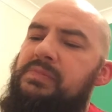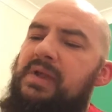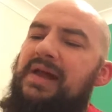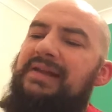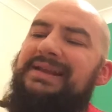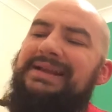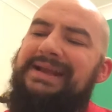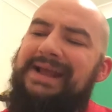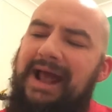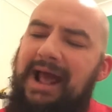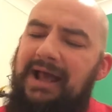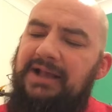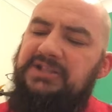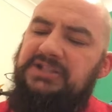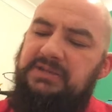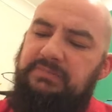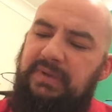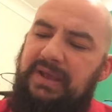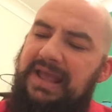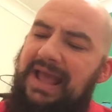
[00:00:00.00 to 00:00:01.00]
I think it
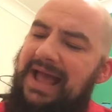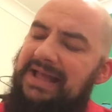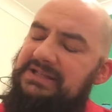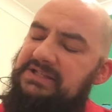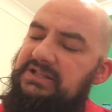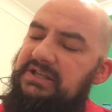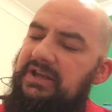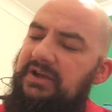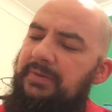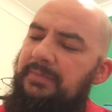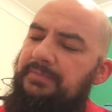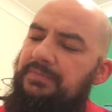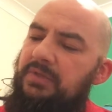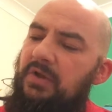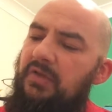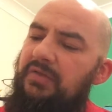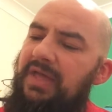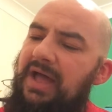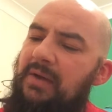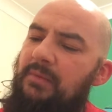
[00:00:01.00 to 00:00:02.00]
has to be Asda
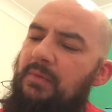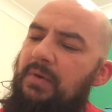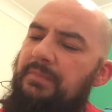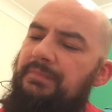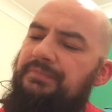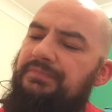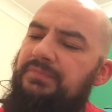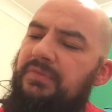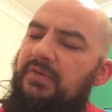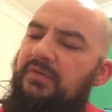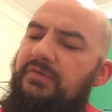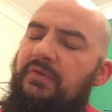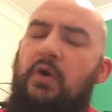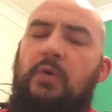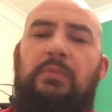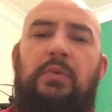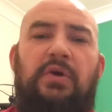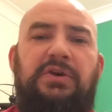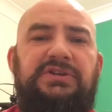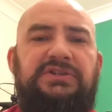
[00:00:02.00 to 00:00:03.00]
on that one.
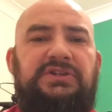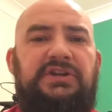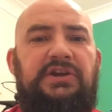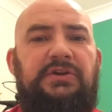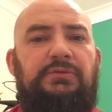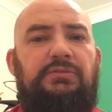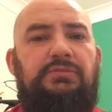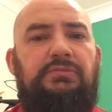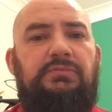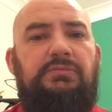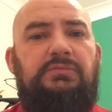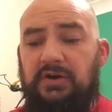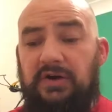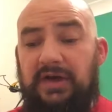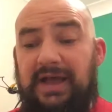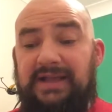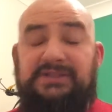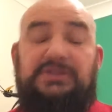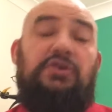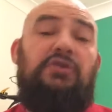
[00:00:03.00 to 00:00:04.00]
4.2.
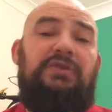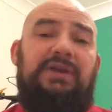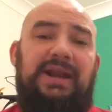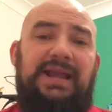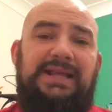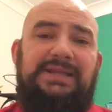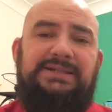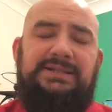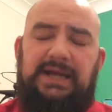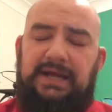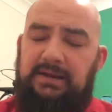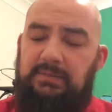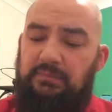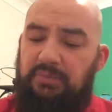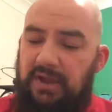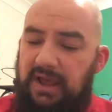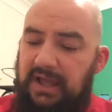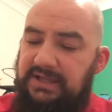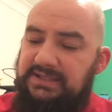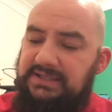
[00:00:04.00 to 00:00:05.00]
That's currently in second
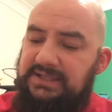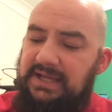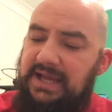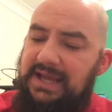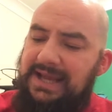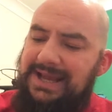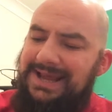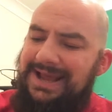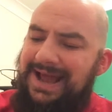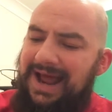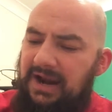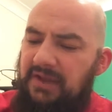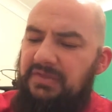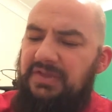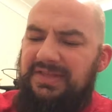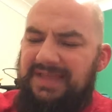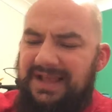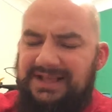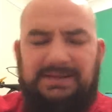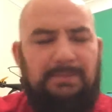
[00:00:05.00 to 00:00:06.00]
place. And I
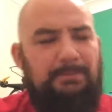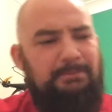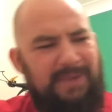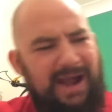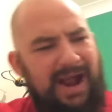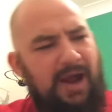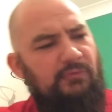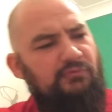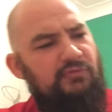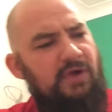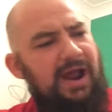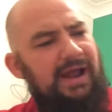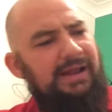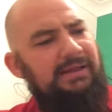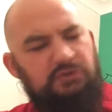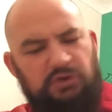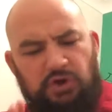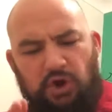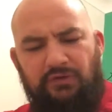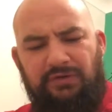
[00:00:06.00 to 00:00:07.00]
think that's about
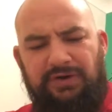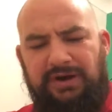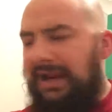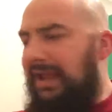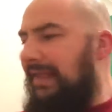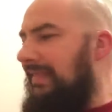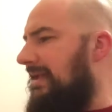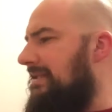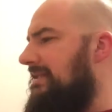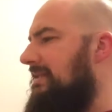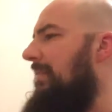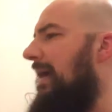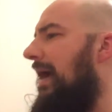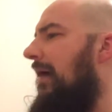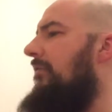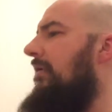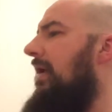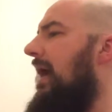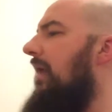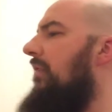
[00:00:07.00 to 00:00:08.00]
right. Currently, that's
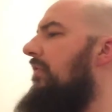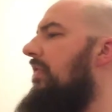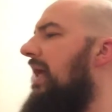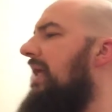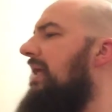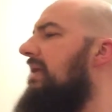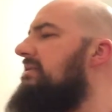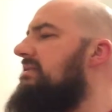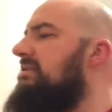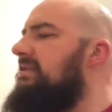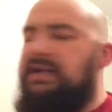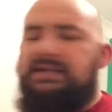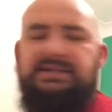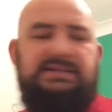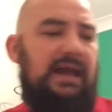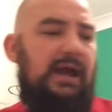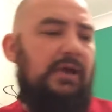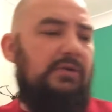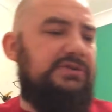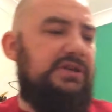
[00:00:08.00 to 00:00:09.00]
about right. That is
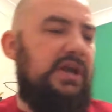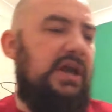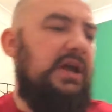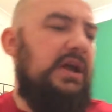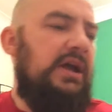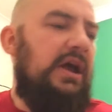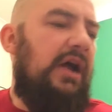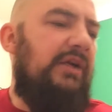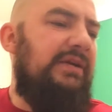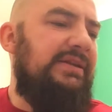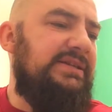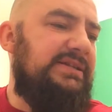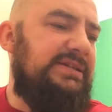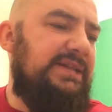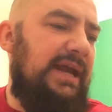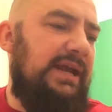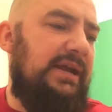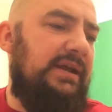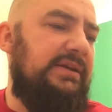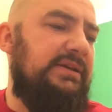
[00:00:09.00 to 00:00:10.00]
Tesco's are in
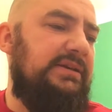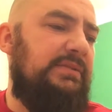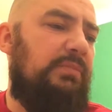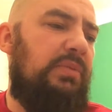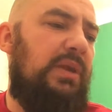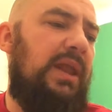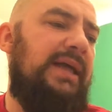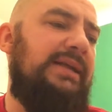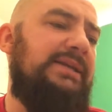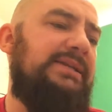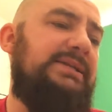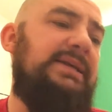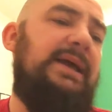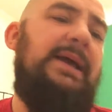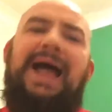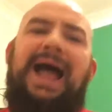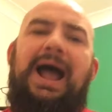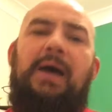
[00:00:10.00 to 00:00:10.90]
second place.